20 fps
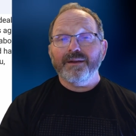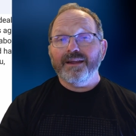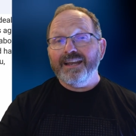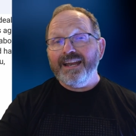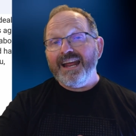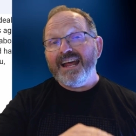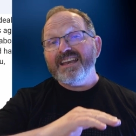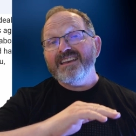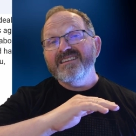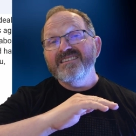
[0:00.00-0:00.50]
and
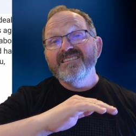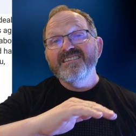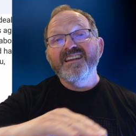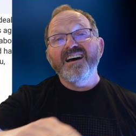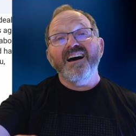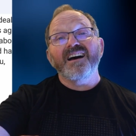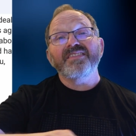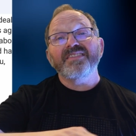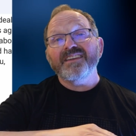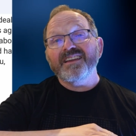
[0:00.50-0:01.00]
it had
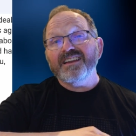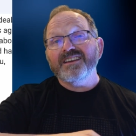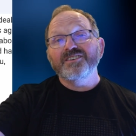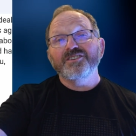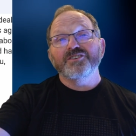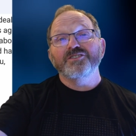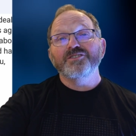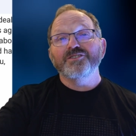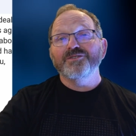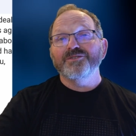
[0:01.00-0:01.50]
nothing to
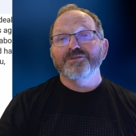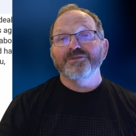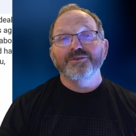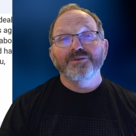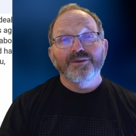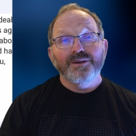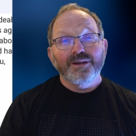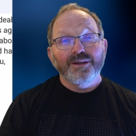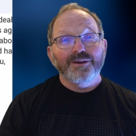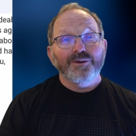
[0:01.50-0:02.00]
do
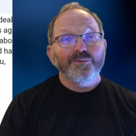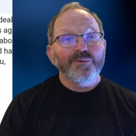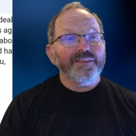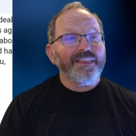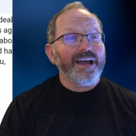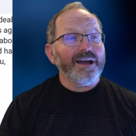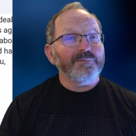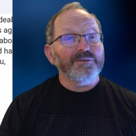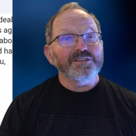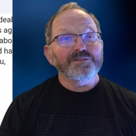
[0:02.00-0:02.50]
with
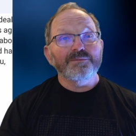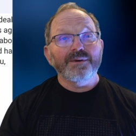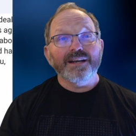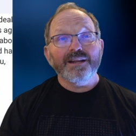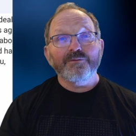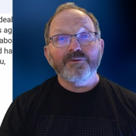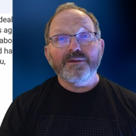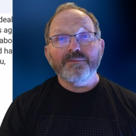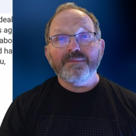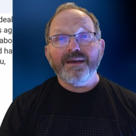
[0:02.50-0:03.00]
how much money
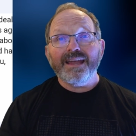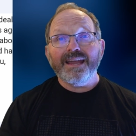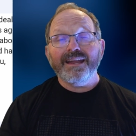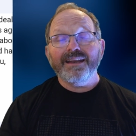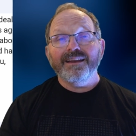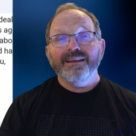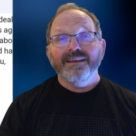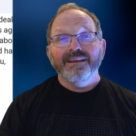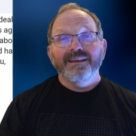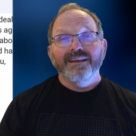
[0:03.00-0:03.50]
we made.